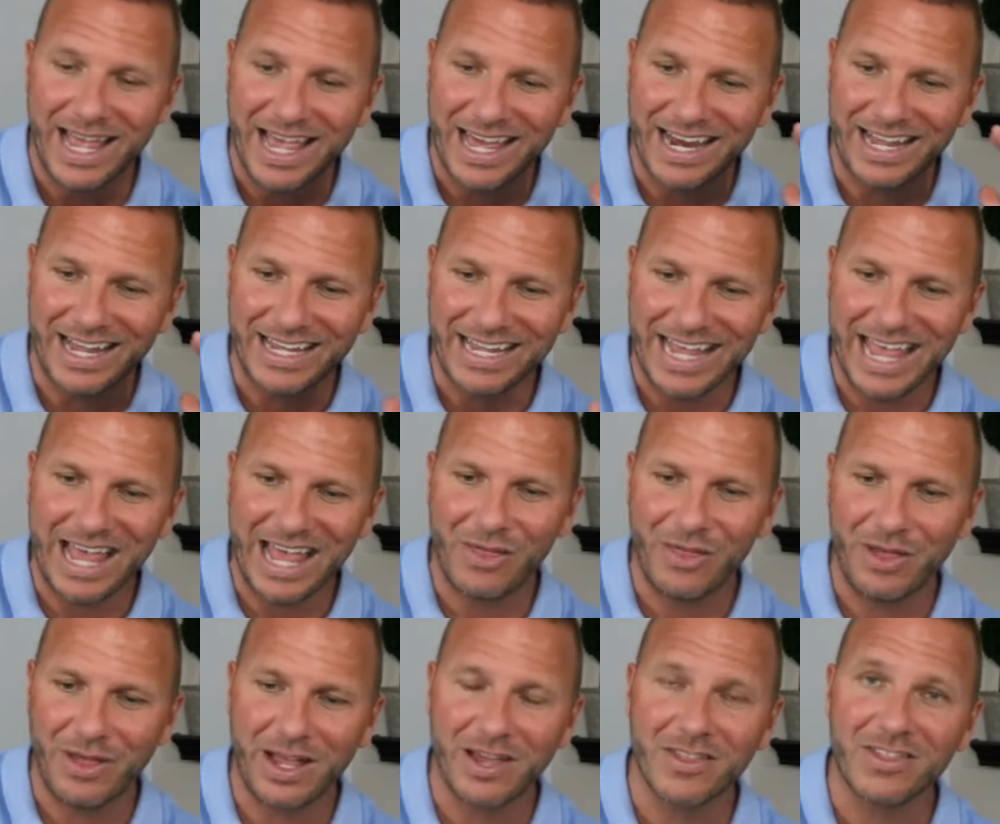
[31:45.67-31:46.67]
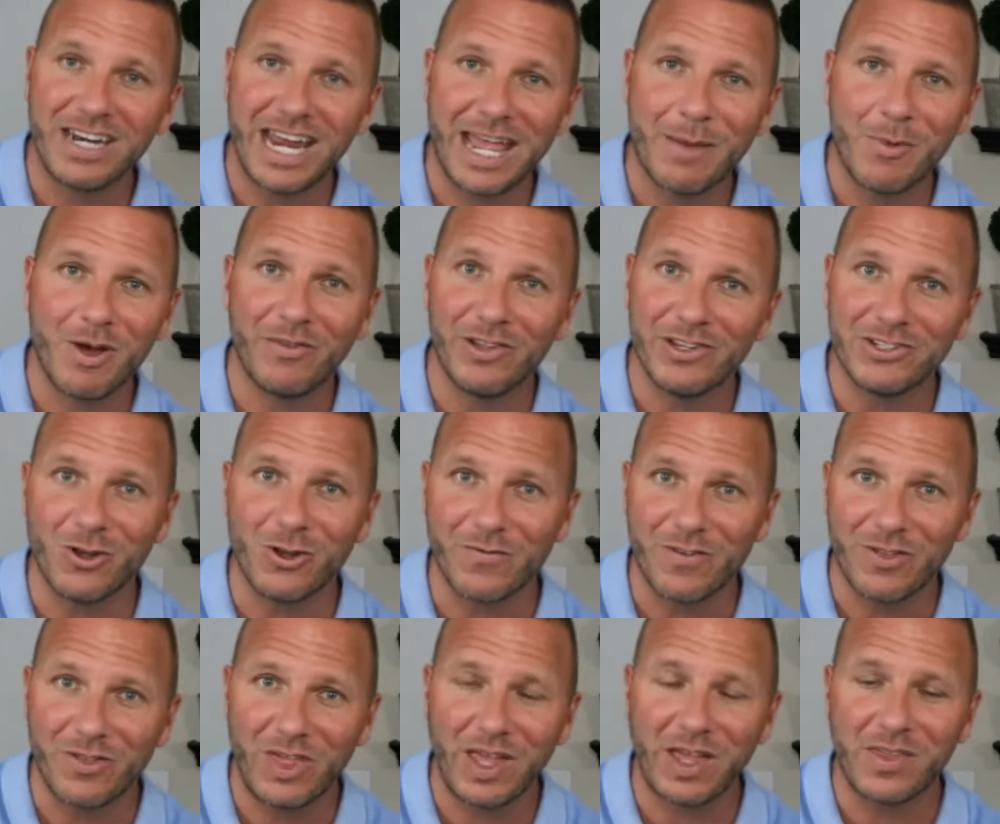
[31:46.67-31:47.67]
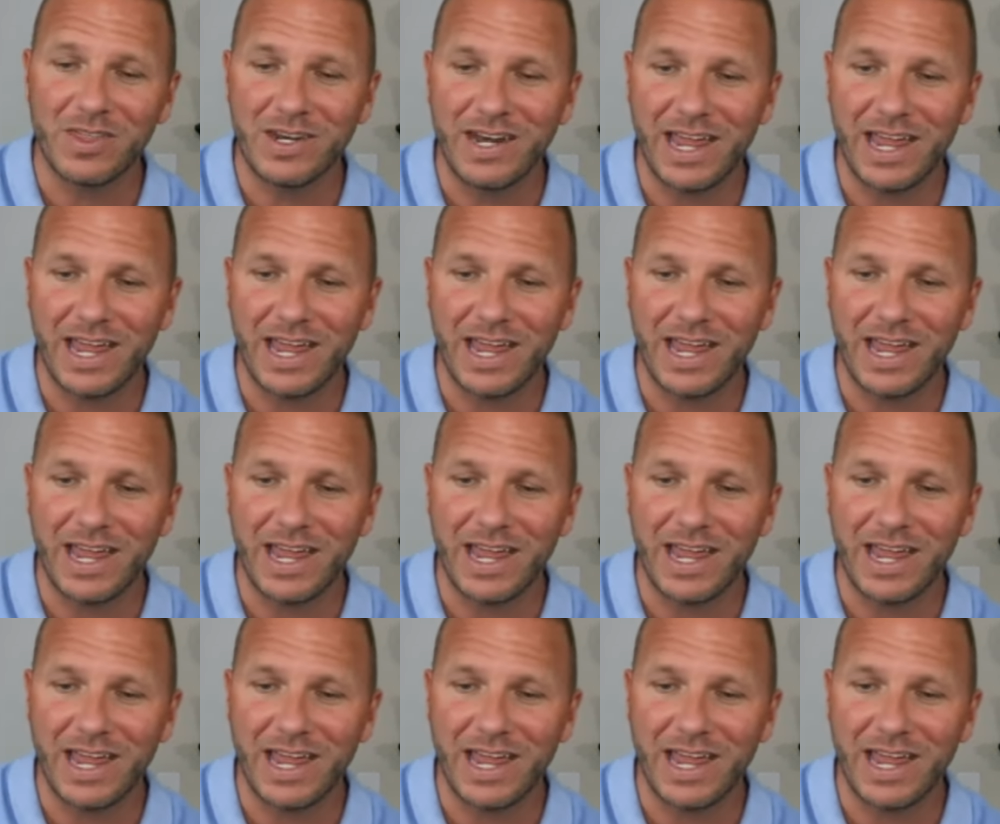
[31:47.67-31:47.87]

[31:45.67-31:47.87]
And I can't think of the name of it. So if you think of the